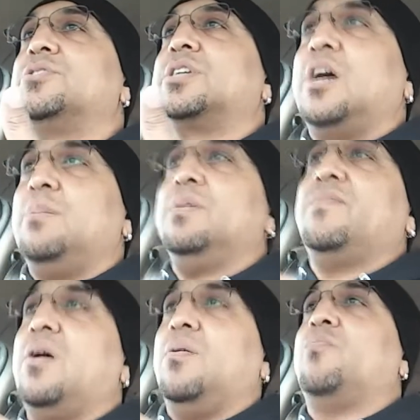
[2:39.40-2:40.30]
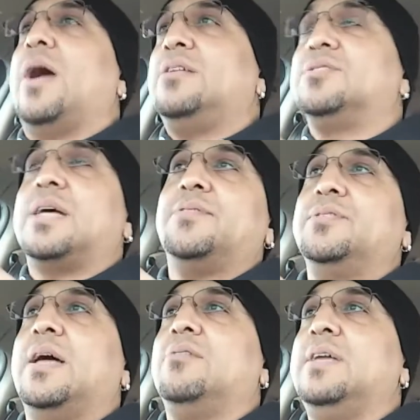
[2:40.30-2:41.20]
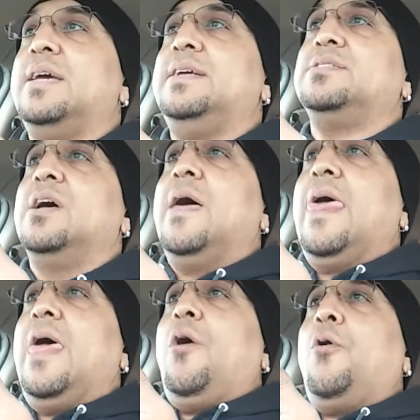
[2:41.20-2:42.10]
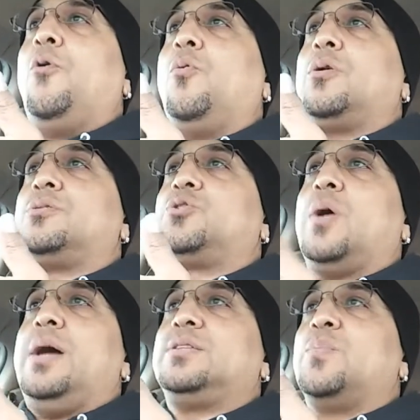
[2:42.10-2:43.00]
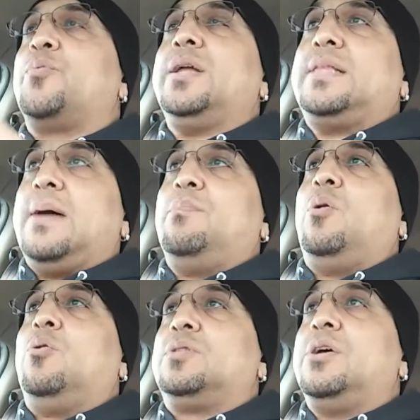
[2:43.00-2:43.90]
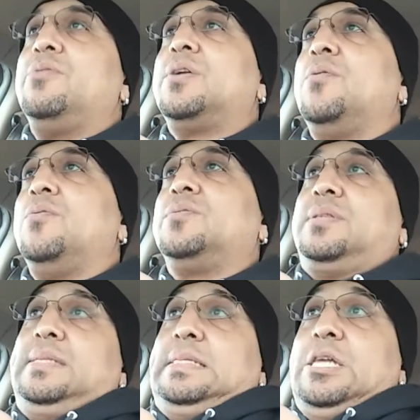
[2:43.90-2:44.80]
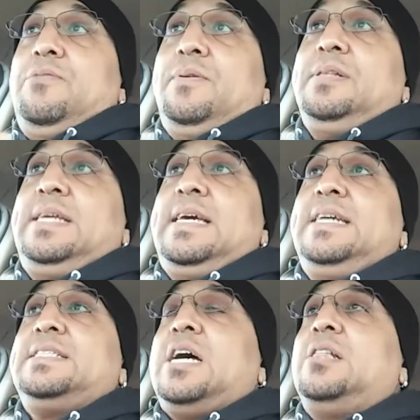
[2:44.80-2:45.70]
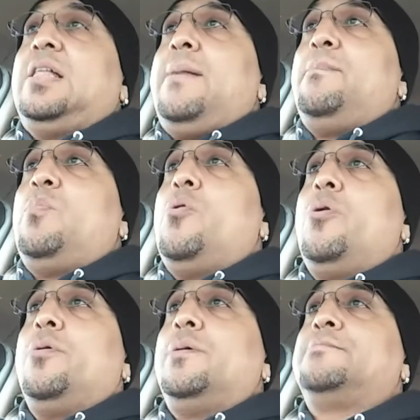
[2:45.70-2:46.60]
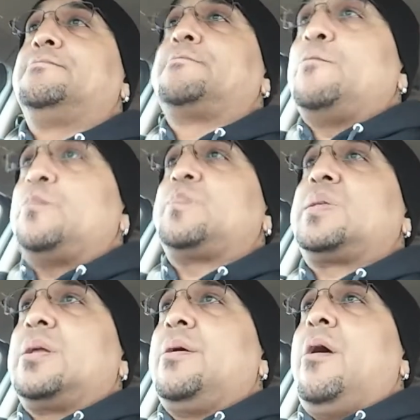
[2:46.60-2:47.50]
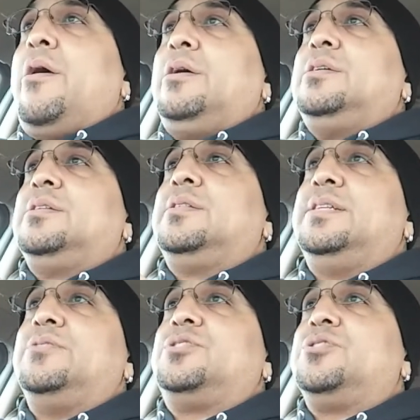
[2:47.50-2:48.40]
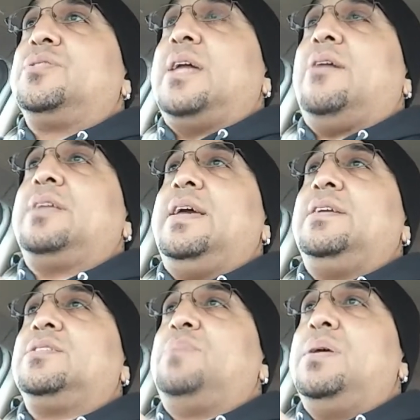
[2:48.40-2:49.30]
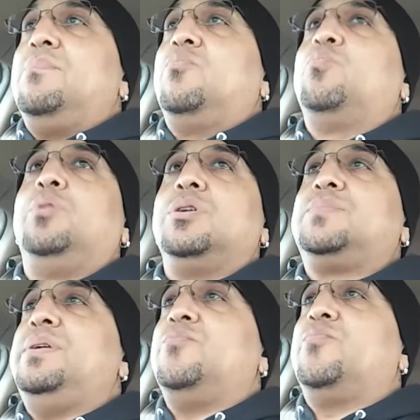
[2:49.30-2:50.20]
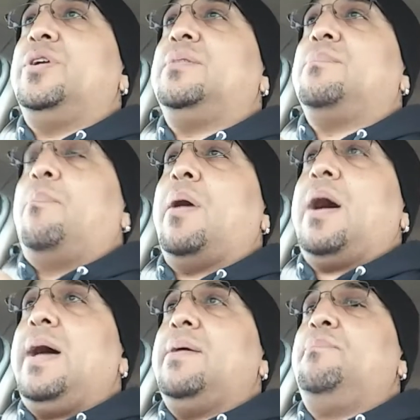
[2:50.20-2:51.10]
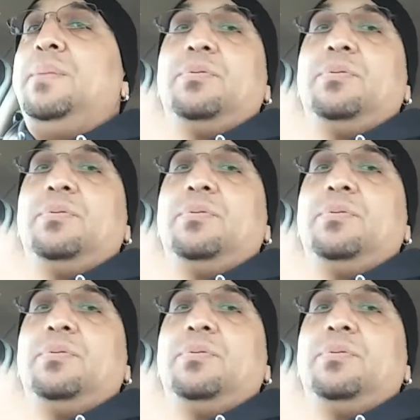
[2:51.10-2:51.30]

There's a couple of writers out there nowadays who are trying to break that mold. There really is a lot more literature nowadays, books being written by